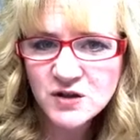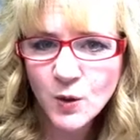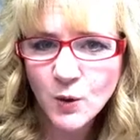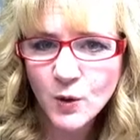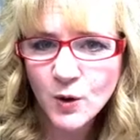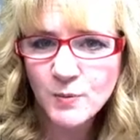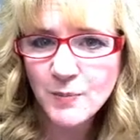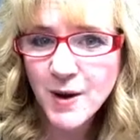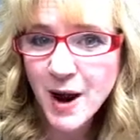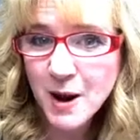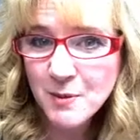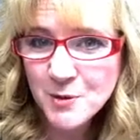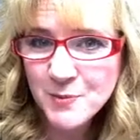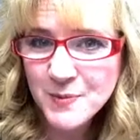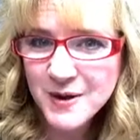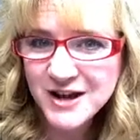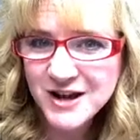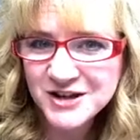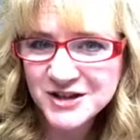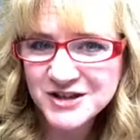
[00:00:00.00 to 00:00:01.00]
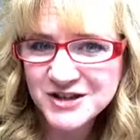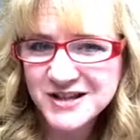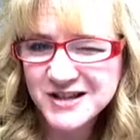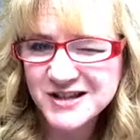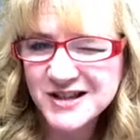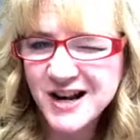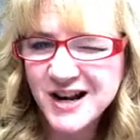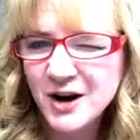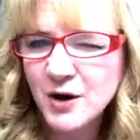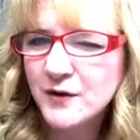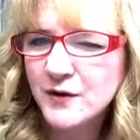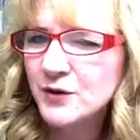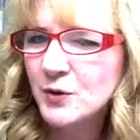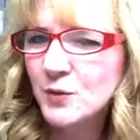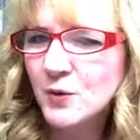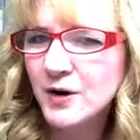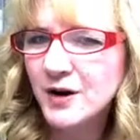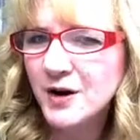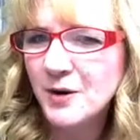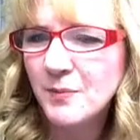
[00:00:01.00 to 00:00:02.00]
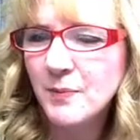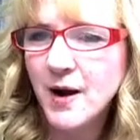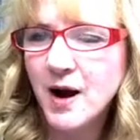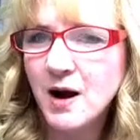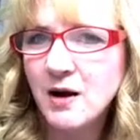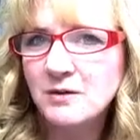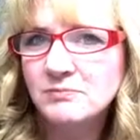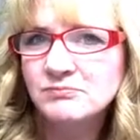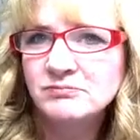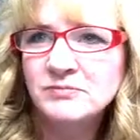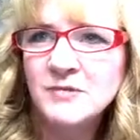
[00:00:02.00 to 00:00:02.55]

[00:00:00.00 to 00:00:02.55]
or Bible pages because then I don't have to worry about